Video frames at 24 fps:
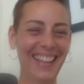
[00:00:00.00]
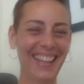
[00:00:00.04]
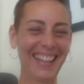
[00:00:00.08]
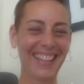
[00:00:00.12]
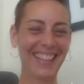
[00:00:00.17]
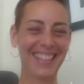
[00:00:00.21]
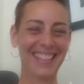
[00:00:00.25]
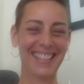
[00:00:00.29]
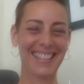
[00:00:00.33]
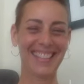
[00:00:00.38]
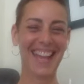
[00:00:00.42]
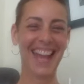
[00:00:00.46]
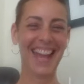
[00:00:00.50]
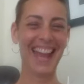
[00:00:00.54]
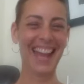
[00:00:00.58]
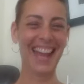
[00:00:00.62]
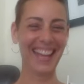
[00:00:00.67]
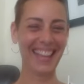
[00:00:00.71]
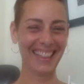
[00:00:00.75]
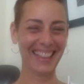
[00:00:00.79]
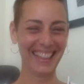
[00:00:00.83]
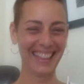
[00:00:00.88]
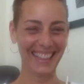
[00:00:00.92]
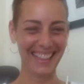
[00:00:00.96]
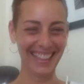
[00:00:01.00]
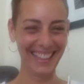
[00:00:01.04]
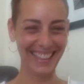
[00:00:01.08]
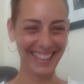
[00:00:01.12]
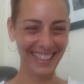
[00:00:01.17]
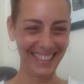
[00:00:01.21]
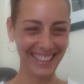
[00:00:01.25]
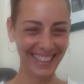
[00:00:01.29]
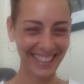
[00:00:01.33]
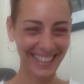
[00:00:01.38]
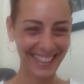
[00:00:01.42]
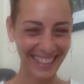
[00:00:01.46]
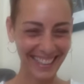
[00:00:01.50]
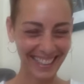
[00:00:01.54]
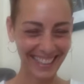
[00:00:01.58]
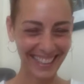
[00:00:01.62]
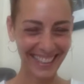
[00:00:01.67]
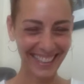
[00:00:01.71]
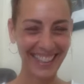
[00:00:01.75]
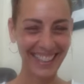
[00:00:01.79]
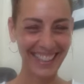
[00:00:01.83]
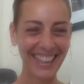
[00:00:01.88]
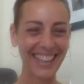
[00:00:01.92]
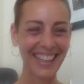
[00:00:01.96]
exactly
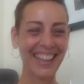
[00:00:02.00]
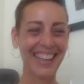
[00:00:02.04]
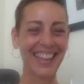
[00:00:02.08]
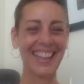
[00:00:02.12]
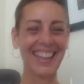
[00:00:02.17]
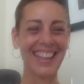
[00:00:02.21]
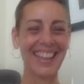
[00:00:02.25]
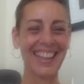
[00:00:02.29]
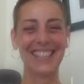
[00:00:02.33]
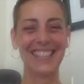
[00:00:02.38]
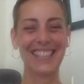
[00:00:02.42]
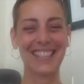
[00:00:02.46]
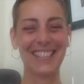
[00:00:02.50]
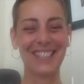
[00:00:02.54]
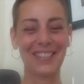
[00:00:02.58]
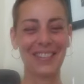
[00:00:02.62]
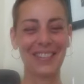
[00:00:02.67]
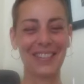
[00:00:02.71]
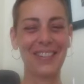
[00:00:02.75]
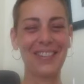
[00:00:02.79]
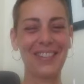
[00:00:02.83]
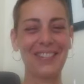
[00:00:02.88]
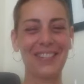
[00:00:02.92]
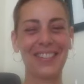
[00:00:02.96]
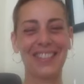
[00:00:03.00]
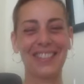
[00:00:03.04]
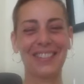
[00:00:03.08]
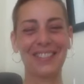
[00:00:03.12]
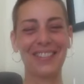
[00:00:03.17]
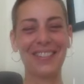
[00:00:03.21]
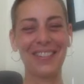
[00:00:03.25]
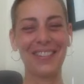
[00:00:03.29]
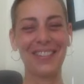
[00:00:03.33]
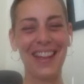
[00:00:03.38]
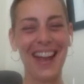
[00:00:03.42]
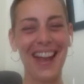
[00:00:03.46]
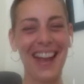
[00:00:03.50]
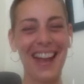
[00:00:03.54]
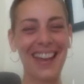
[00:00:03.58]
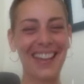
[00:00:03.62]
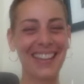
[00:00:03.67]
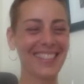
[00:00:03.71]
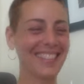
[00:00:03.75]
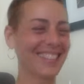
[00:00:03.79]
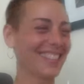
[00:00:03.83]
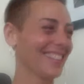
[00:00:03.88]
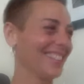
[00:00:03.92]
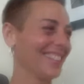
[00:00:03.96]
it's true. It's true,
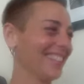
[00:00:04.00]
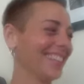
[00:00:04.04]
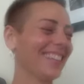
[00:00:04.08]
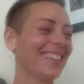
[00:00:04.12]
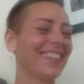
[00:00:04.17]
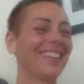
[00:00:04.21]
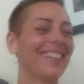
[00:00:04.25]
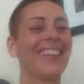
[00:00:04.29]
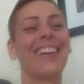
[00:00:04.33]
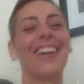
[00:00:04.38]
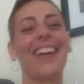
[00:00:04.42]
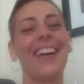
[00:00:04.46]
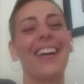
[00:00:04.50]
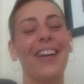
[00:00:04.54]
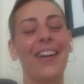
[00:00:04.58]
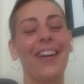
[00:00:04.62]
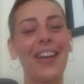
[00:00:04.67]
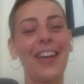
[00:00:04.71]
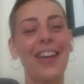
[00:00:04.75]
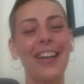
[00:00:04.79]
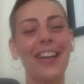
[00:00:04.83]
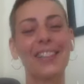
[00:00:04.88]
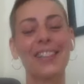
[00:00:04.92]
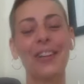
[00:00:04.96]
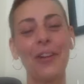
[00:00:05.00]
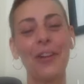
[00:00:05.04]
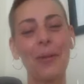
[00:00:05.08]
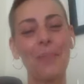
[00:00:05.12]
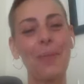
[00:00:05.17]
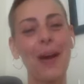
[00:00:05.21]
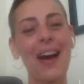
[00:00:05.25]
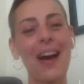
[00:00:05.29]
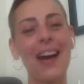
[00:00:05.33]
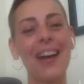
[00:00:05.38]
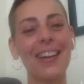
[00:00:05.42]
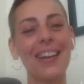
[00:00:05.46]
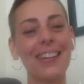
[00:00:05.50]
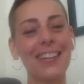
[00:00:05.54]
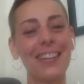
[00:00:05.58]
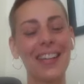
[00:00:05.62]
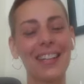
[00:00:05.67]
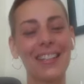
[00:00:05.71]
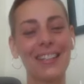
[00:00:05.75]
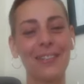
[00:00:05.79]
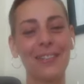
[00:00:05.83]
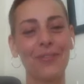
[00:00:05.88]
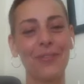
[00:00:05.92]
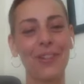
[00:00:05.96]
guys. Okay, so our mind,
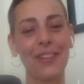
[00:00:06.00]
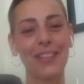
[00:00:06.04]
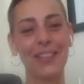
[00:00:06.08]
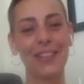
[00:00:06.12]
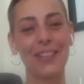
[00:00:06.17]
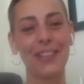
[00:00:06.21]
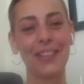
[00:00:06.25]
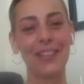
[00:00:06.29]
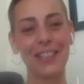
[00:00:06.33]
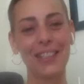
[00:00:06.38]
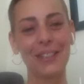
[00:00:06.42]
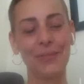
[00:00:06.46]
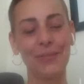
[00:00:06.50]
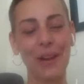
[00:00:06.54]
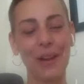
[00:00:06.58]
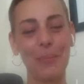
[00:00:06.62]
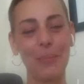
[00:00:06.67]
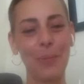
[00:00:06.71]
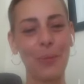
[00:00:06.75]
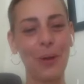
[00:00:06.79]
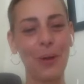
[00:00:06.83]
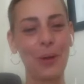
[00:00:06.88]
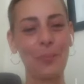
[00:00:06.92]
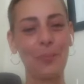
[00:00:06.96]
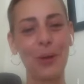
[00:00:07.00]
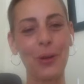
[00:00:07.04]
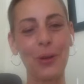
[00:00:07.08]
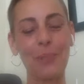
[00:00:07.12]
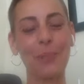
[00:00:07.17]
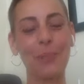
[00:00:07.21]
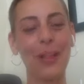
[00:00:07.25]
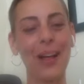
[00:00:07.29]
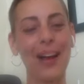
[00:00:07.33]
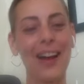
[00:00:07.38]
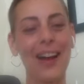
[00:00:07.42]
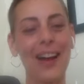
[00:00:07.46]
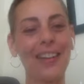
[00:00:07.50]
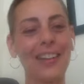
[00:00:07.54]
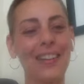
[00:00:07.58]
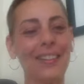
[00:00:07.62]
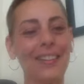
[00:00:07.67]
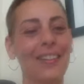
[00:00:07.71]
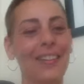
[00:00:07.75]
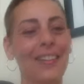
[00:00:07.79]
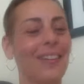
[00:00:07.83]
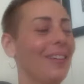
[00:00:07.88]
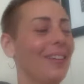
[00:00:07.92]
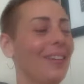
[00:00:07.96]
that's the one that's the number one roadblock.
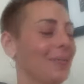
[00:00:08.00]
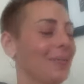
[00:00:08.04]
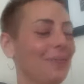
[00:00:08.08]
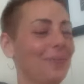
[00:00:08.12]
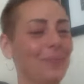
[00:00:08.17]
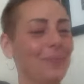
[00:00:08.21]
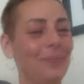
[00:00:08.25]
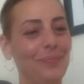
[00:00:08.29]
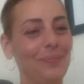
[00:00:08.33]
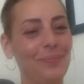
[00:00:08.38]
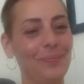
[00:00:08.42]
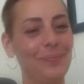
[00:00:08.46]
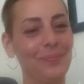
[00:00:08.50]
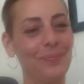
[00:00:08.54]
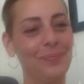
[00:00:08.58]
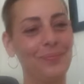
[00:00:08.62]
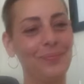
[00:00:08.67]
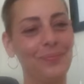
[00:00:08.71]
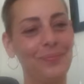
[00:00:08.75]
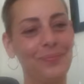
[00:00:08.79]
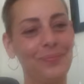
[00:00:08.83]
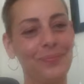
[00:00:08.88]
Yes.